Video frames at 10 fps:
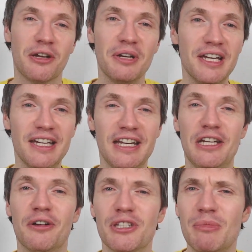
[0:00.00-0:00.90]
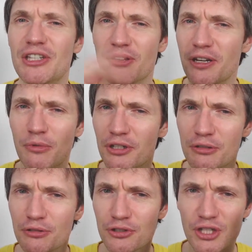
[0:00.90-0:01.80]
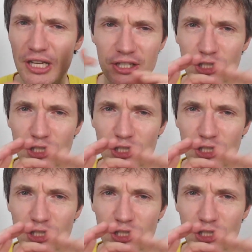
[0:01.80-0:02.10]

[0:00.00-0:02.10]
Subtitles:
So you know what I mean? So anyone who does